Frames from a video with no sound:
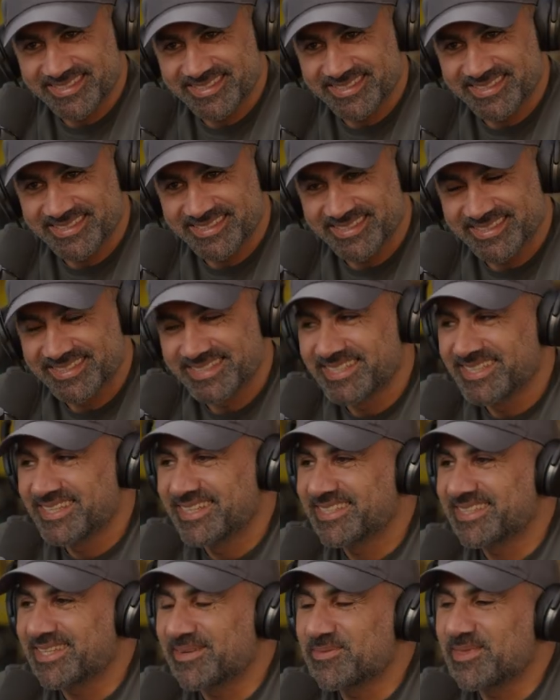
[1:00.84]
Yeah.
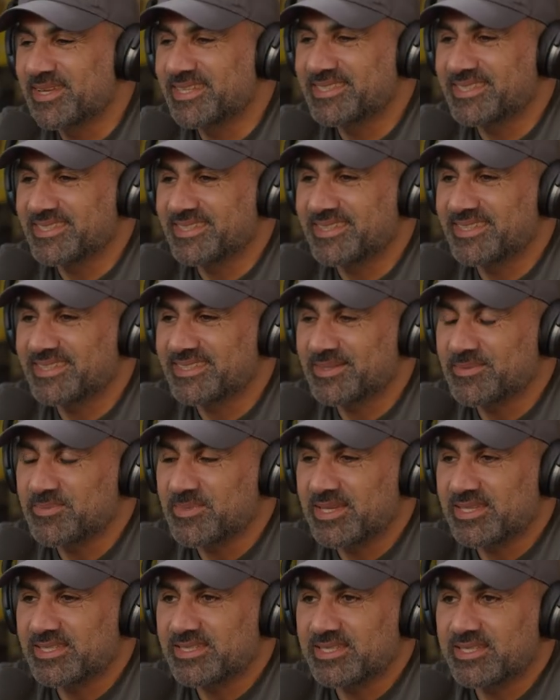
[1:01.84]
That's that's
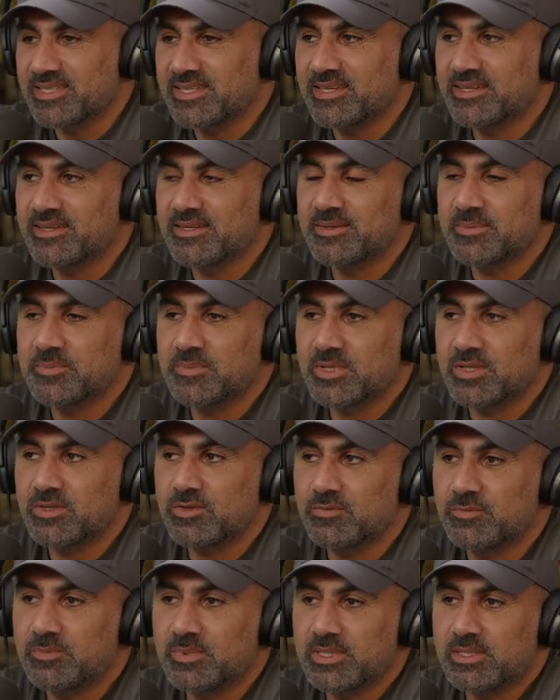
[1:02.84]
amazing. Um,
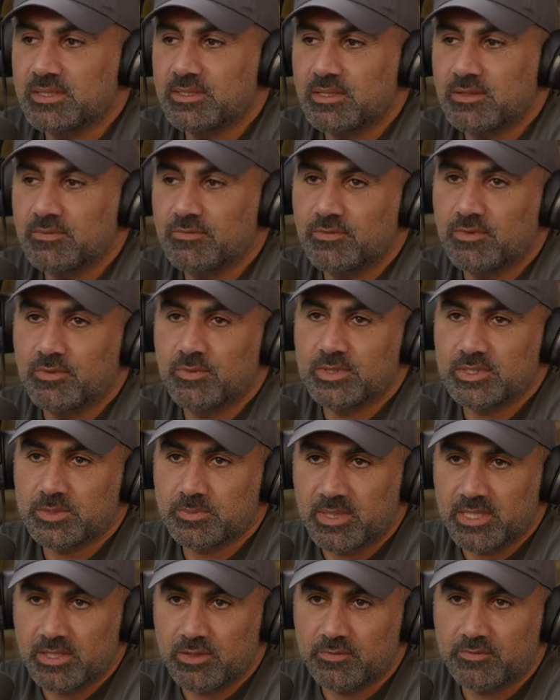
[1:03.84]
you've been influenced
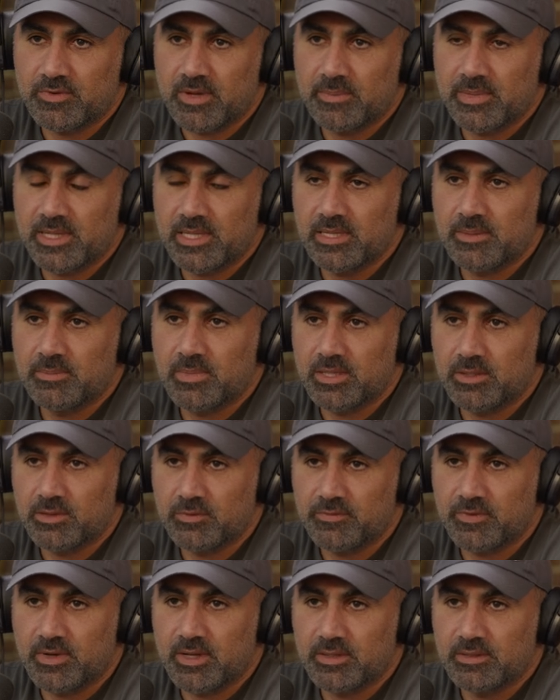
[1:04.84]
by your family, by
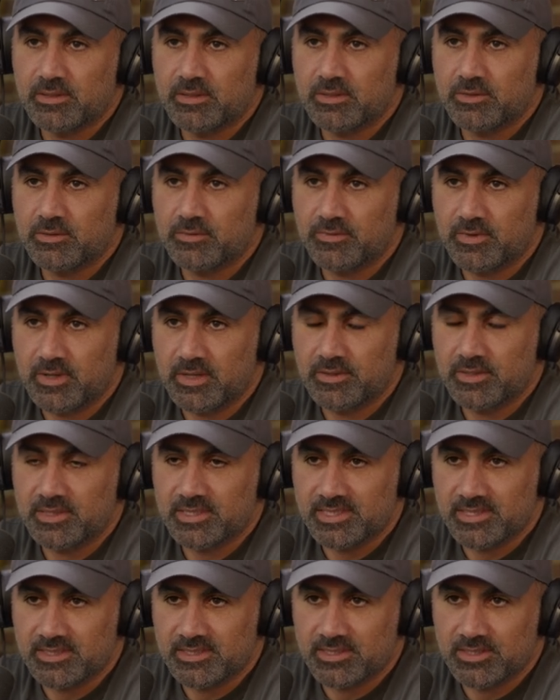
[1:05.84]
your father. Your yeah. father
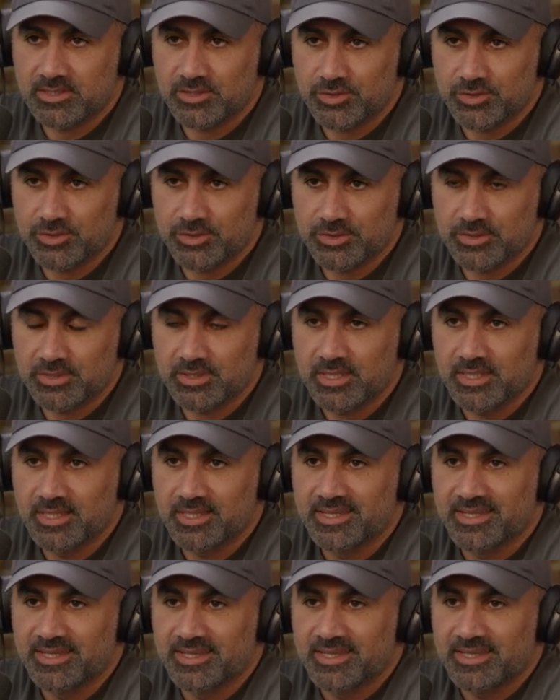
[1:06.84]
is a surgeon.
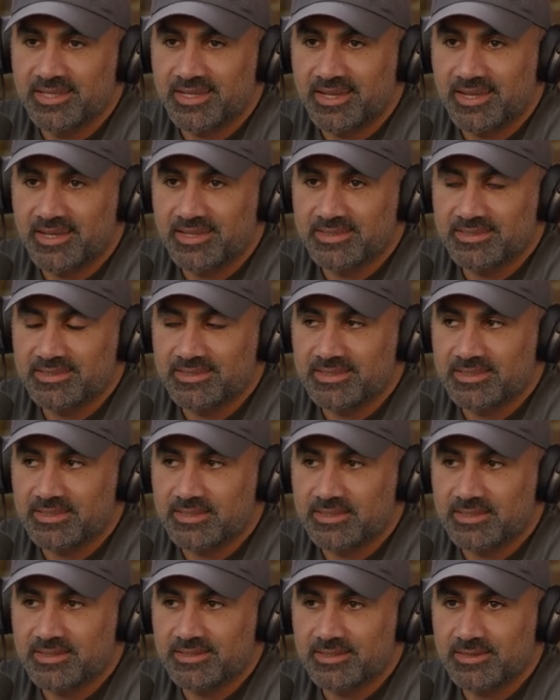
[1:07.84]
Yeah. And
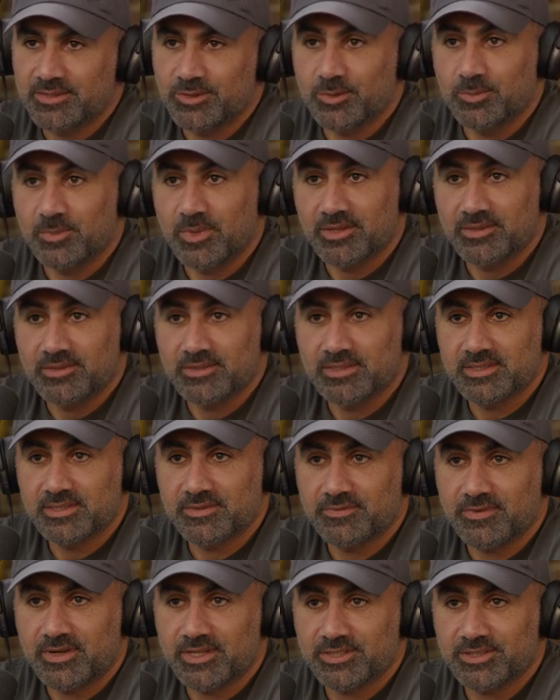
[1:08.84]
uh, your mother is
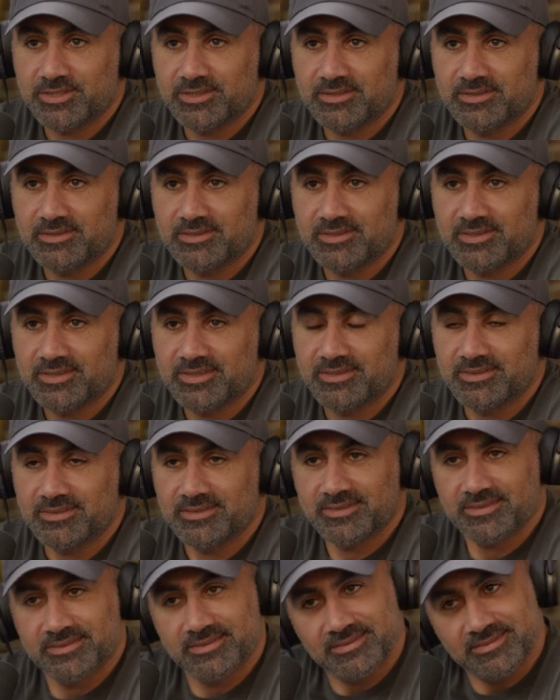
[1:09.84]
a fashion
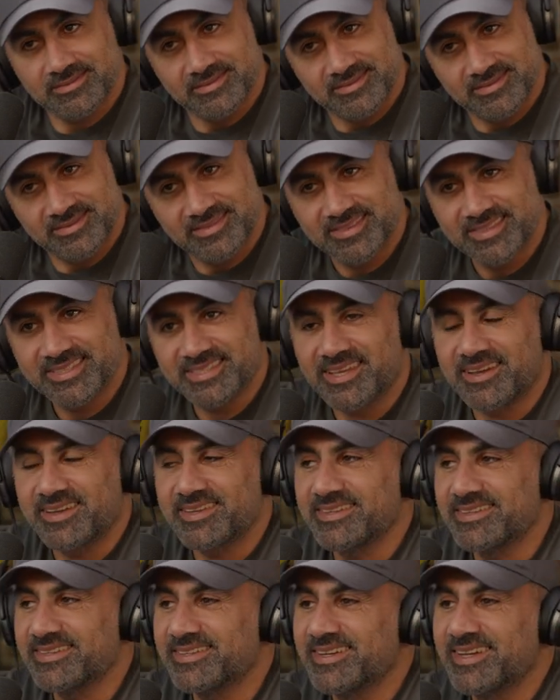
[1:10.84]
uh, yeah.
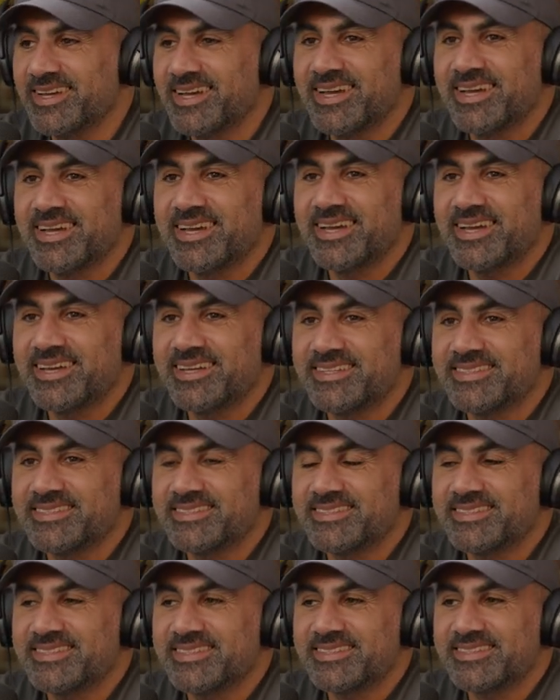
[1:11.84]
designer. Yeah.
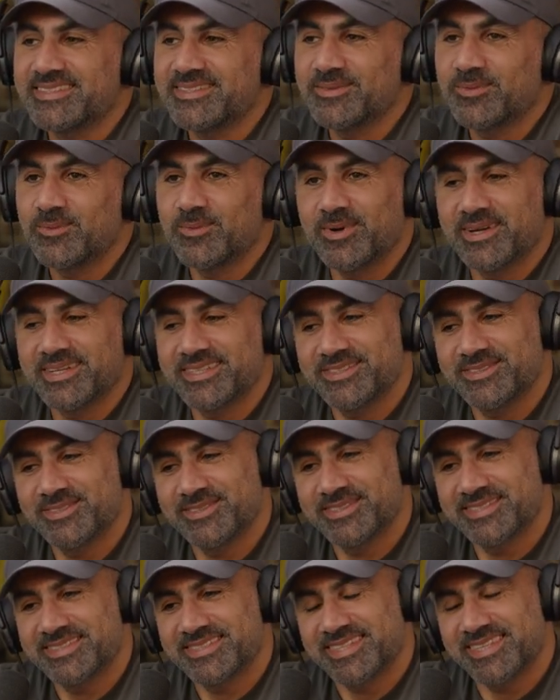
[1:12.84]
And uh, why you
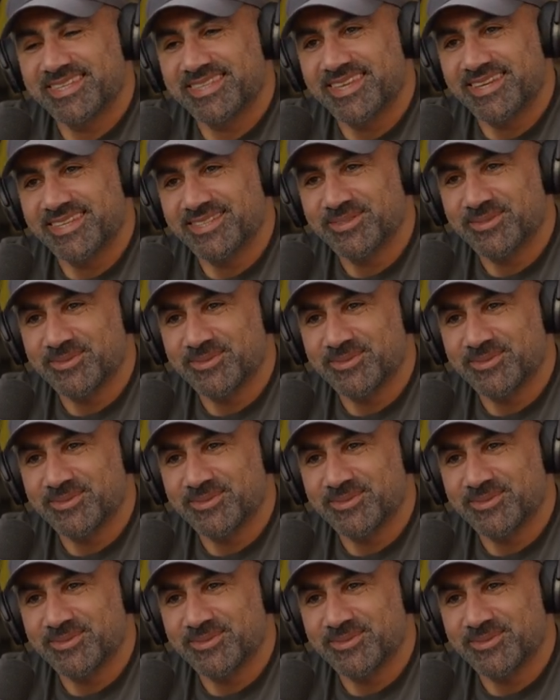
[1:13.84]
didn't take that